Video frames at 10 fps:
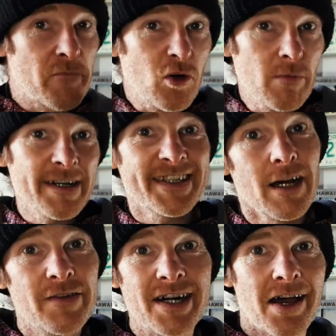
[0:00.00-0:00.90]
I've poured
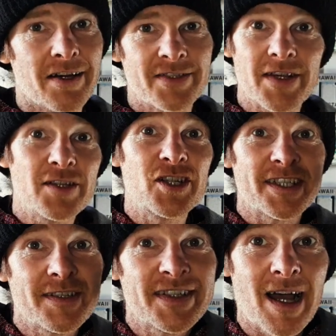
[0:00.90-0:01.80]
myself a glass
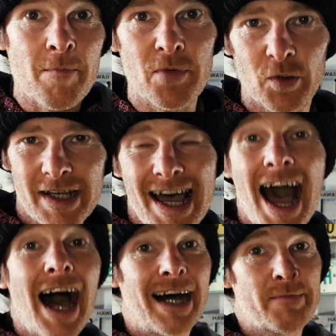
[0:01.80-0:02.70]
just to sample.
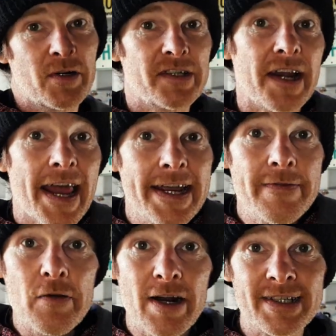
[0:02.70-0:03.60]
I'm going to lay
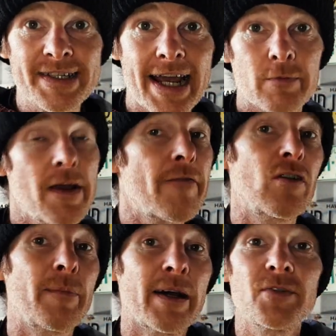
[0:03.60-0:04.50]
the rest down for
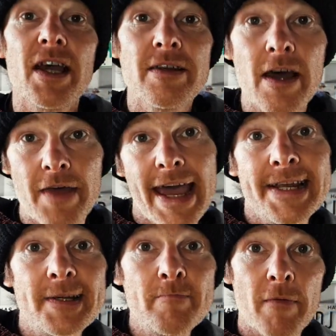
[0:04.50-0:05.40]
about another
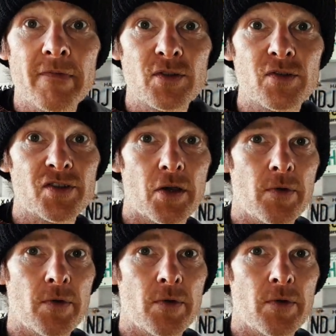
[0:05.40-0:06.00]
8 months or so.